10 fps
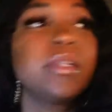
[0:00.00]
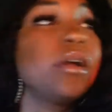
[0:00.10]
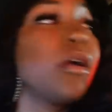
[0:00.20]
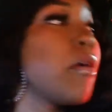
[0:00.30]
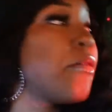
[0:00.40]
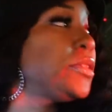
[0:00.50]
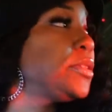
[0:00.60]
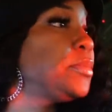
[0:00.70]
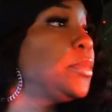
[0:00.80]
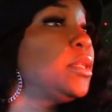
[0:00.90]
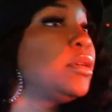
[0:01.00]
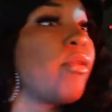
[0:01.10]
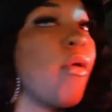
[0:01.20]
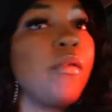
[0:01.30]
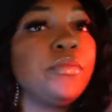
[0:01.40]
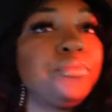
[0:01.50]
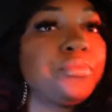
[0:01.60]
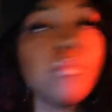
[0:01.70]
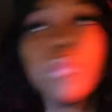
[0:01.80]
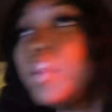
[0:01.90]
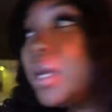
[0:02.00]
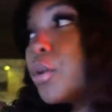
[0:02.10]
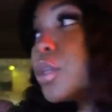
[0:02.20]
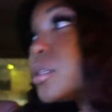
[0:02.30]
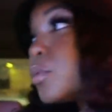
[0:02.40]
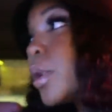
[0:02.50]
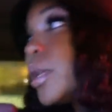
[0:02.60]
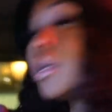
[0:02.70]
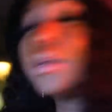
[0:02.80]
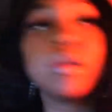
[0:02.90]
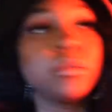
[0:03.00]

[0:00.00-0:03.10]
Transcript: Um, let me go this way.